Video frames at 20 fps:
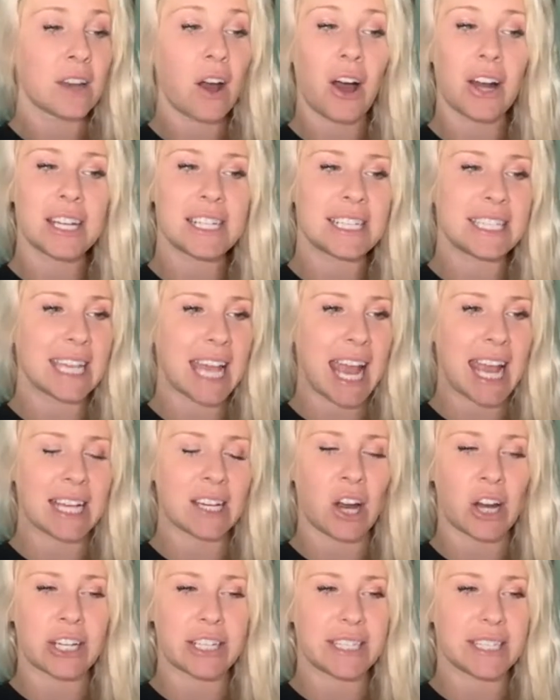Not a
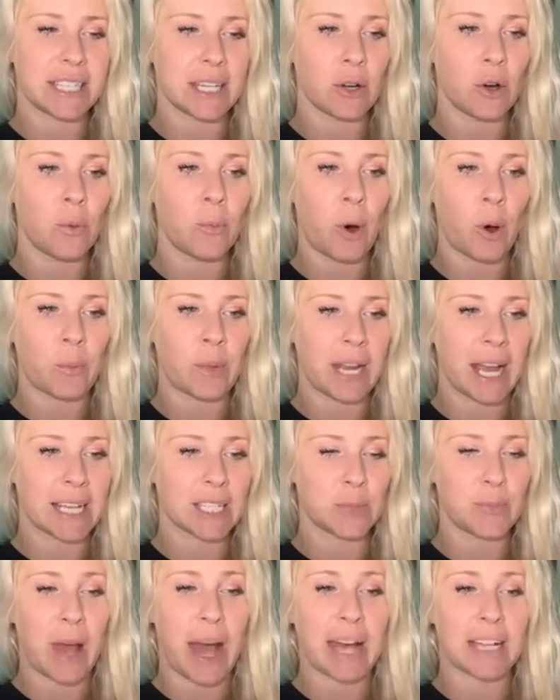day, not a single moment
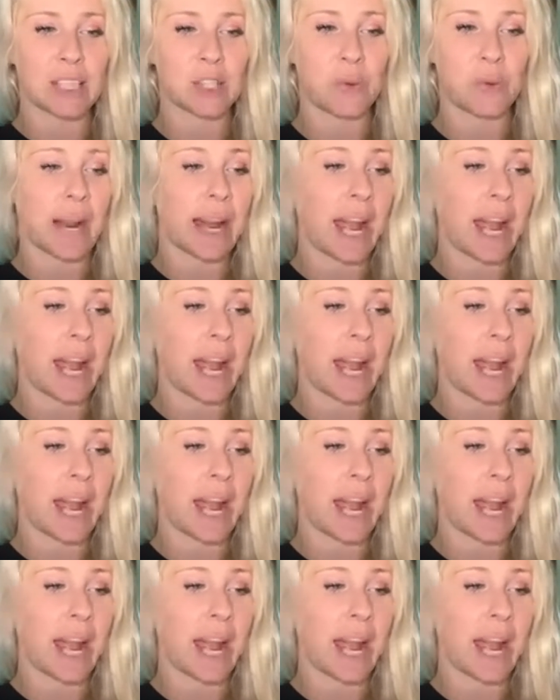has passed